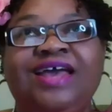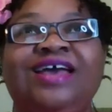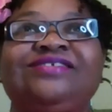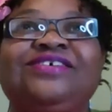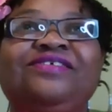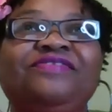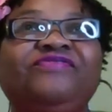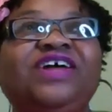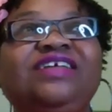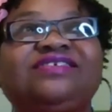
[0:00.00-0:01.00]
So it's
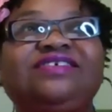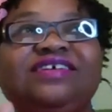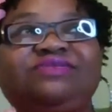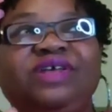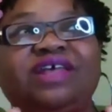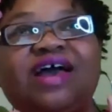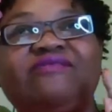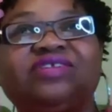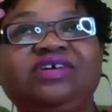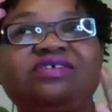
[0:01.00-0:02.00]
funny. So this week they'll
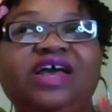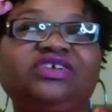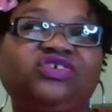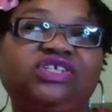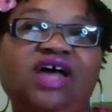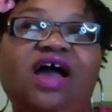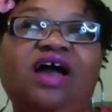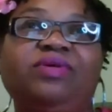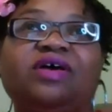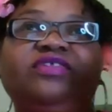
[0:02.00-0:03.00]
have a little extra
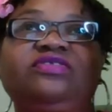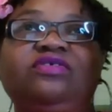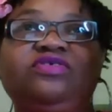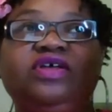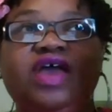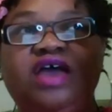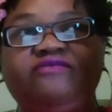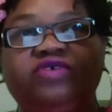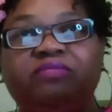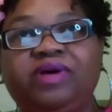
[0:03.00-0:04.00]
time because so you
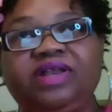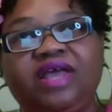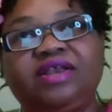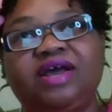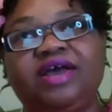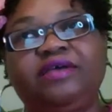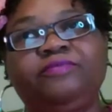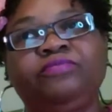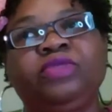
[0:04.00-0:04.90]
had from Monday night